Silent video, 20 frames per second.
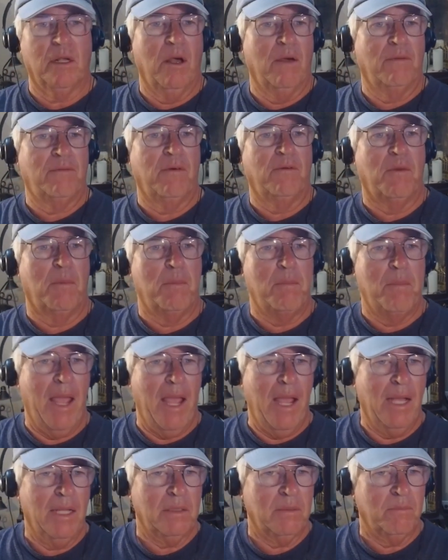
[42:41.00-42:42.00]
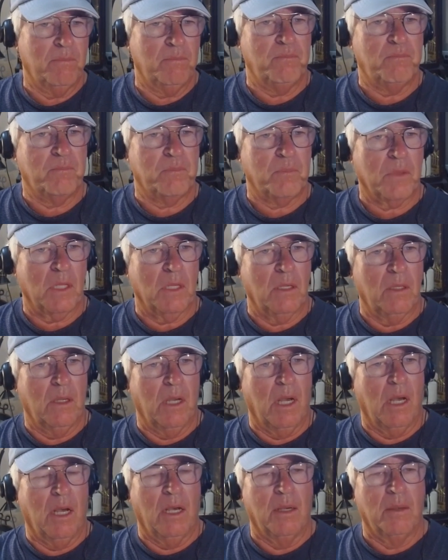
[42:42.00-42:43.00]
off of a mat,
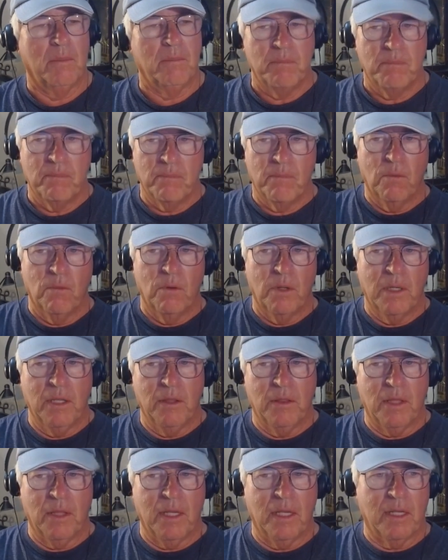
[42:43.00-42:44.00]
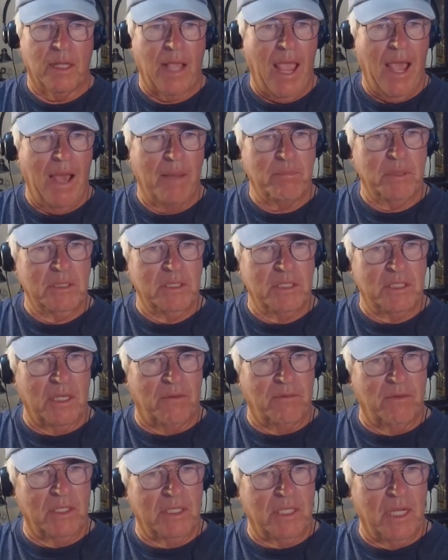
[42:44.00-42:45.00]
what do you think happens
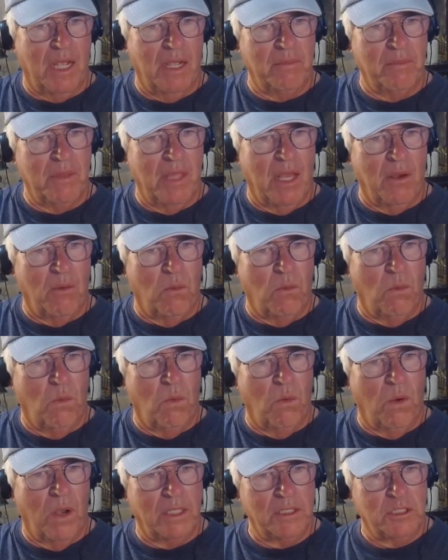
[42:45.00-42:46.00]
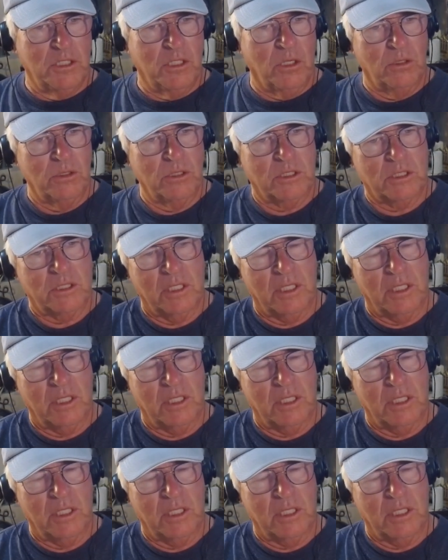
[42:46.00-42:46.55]
every time that wedge goes